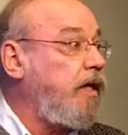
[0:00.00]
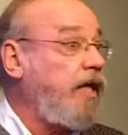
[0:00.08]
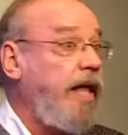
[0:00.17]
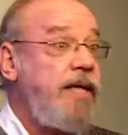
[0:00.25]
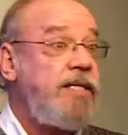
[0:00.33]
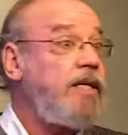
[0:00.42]

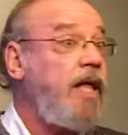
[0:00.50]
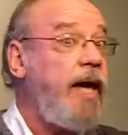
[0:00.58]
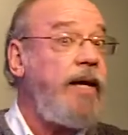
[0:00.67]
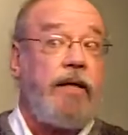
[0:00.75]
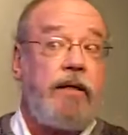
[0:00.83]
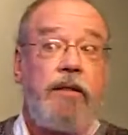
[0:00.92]
less
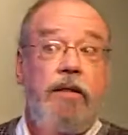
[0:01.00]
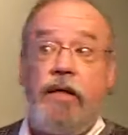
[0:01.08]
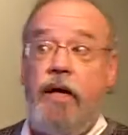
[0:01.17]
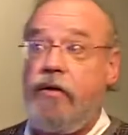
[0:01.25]
like the